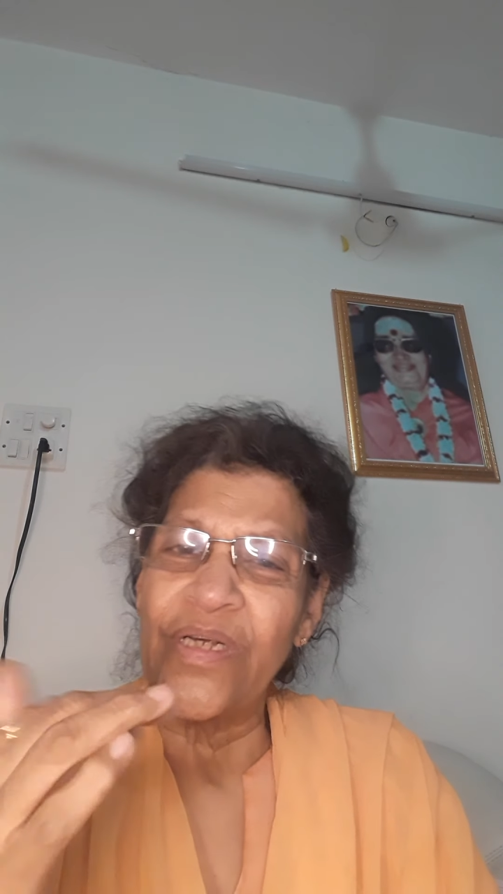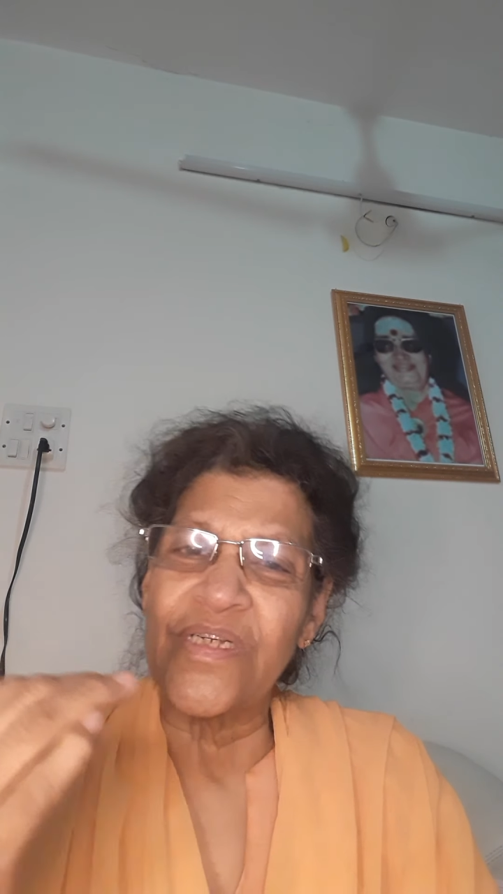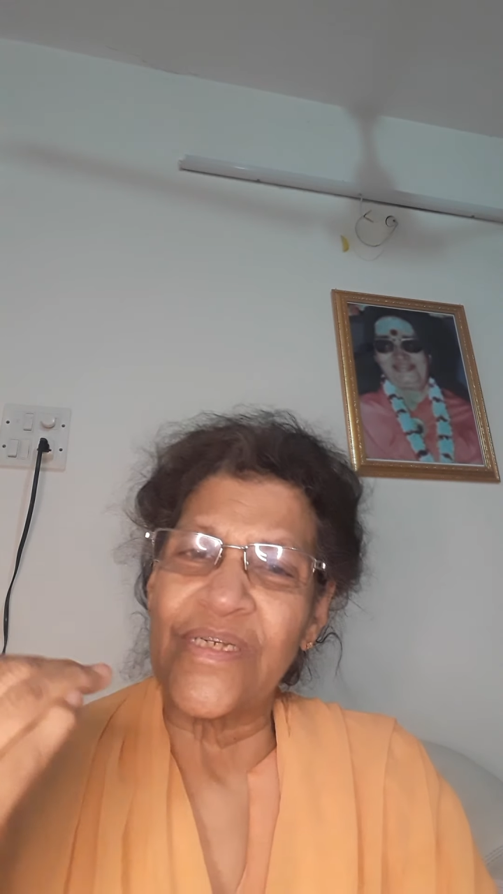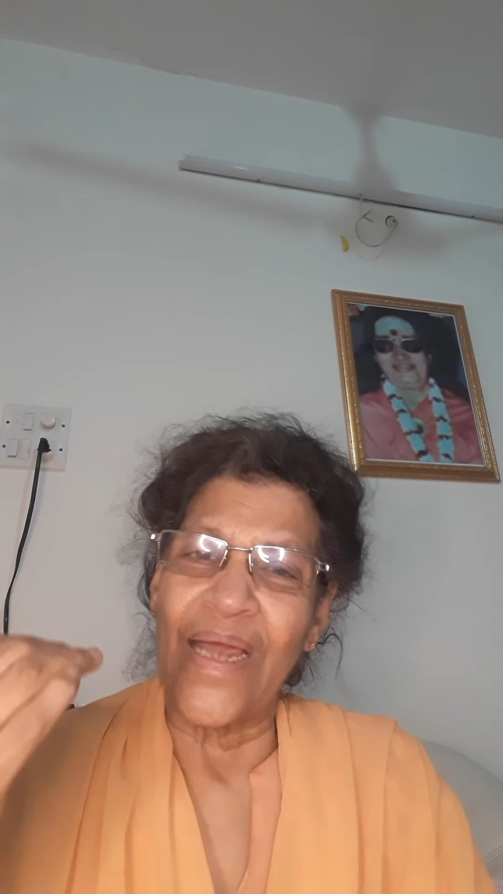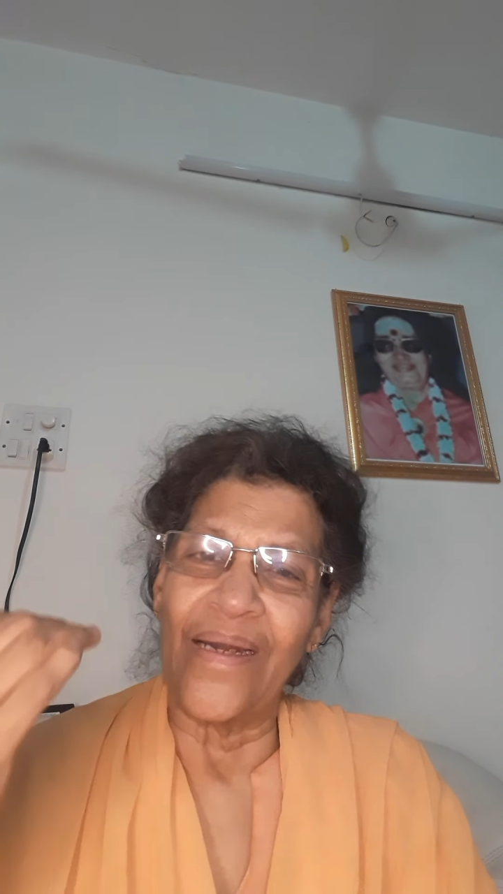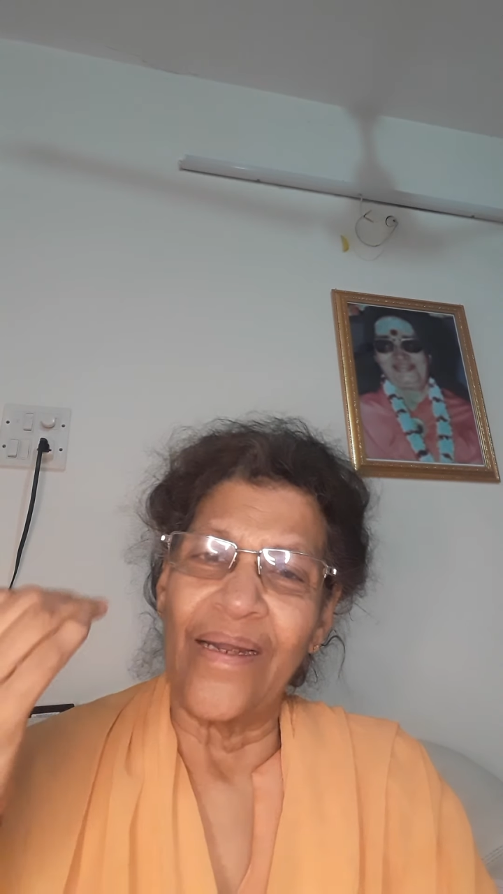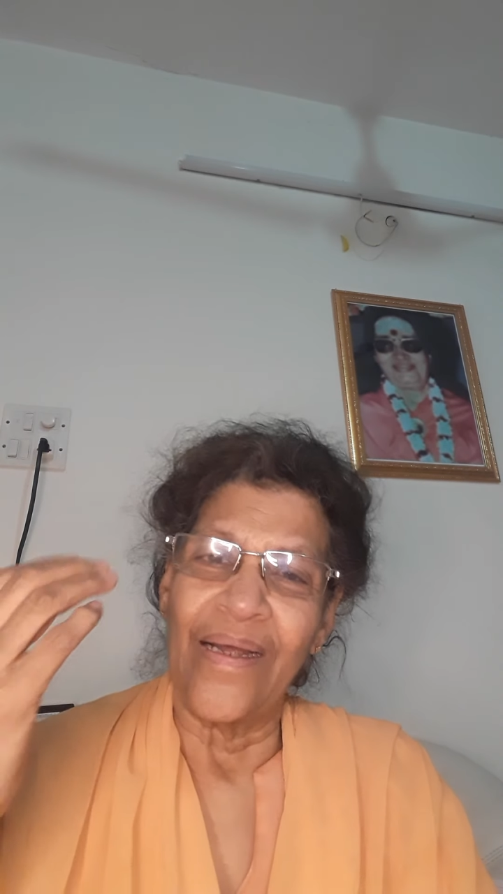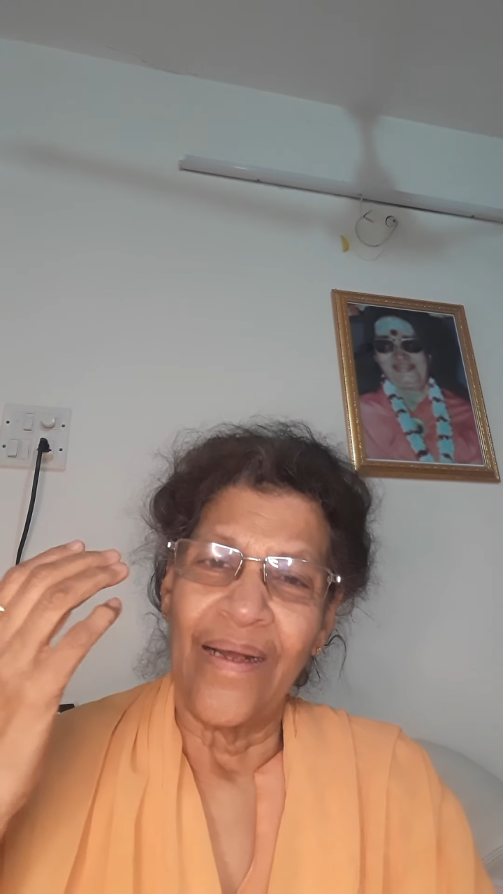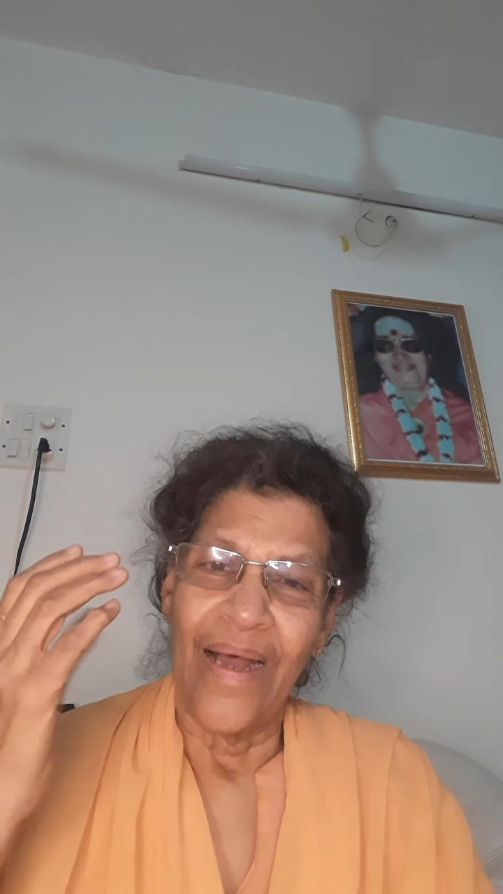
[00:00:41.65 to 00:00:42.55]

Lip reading: is said